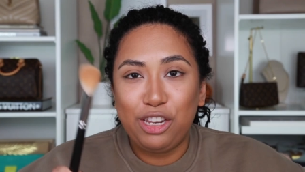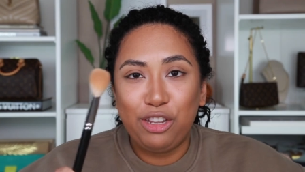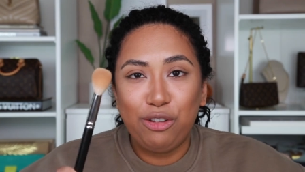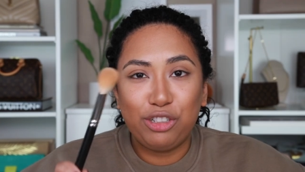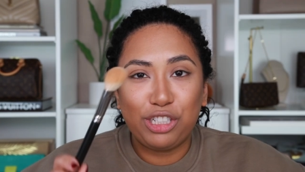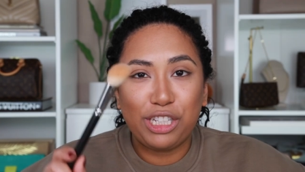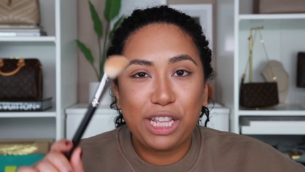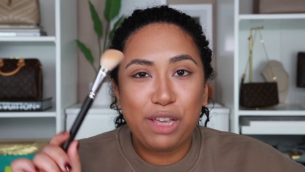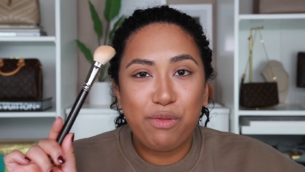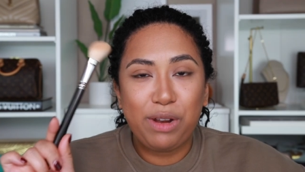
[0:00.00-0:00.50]

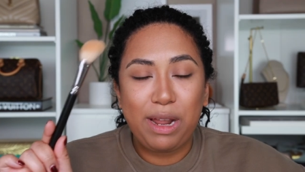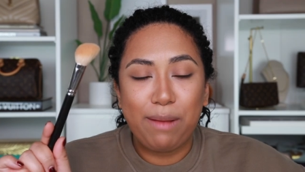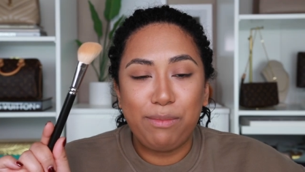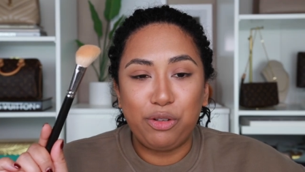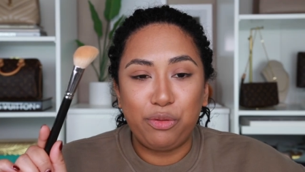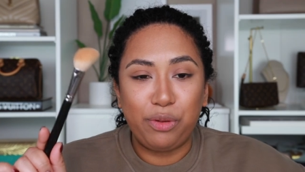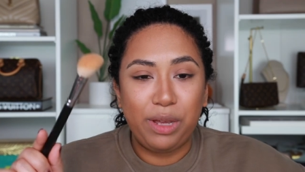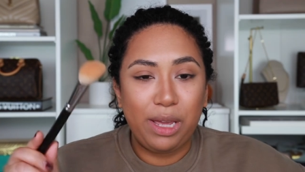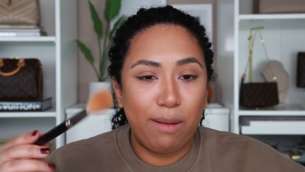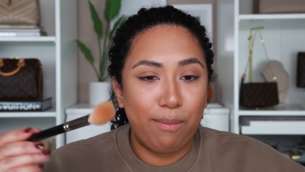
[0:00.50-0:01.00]
usually when I'm
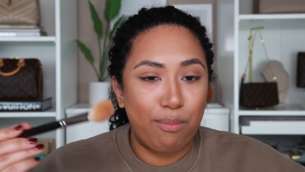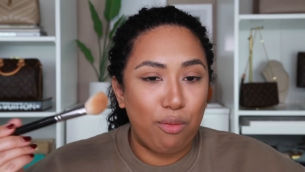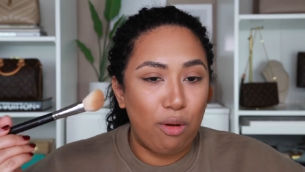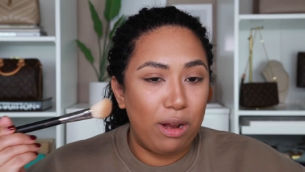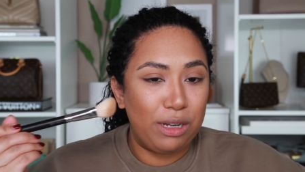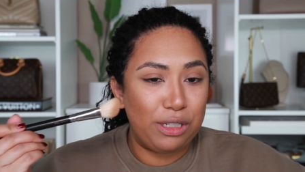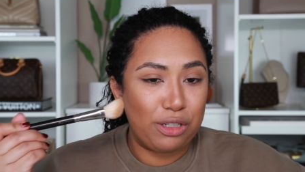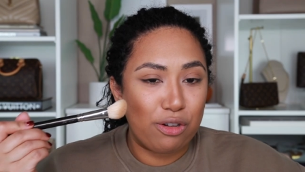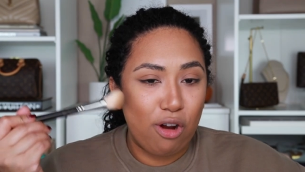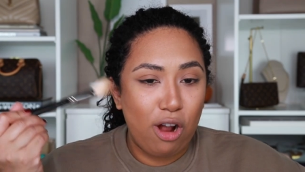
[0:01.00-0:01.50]
doing
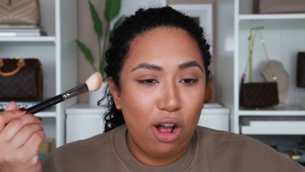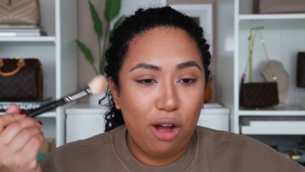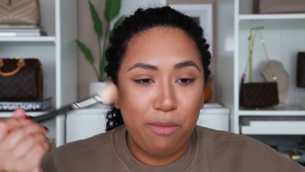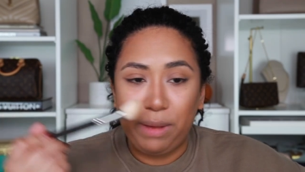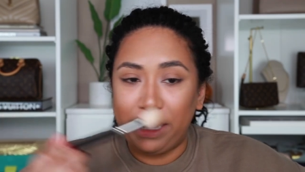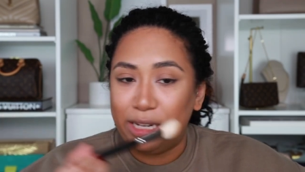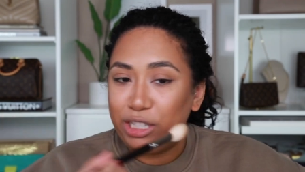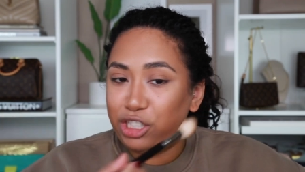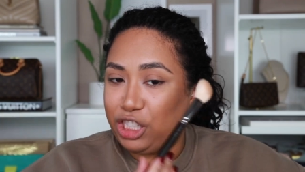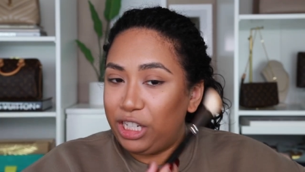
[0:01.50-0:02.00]
bronzer on
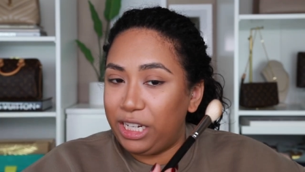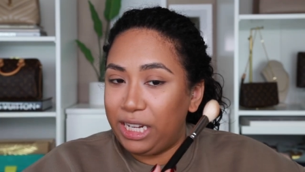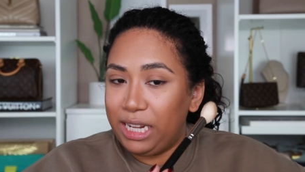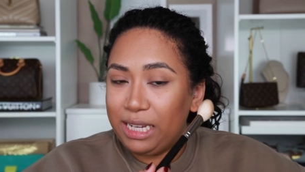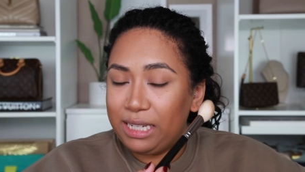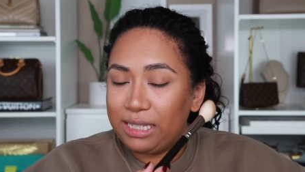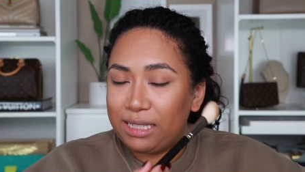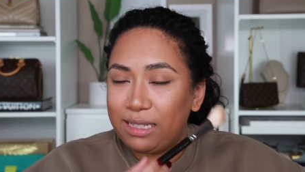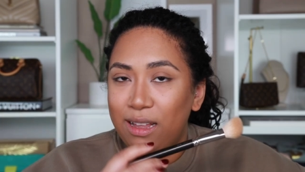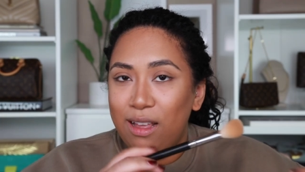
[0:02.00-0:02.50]
my
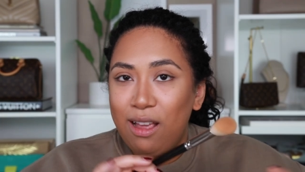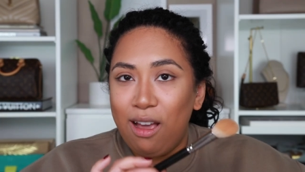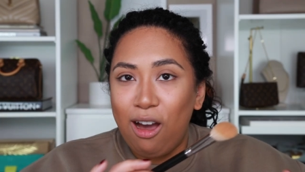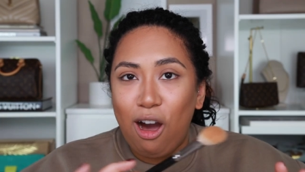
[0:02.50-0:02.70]
cheeks,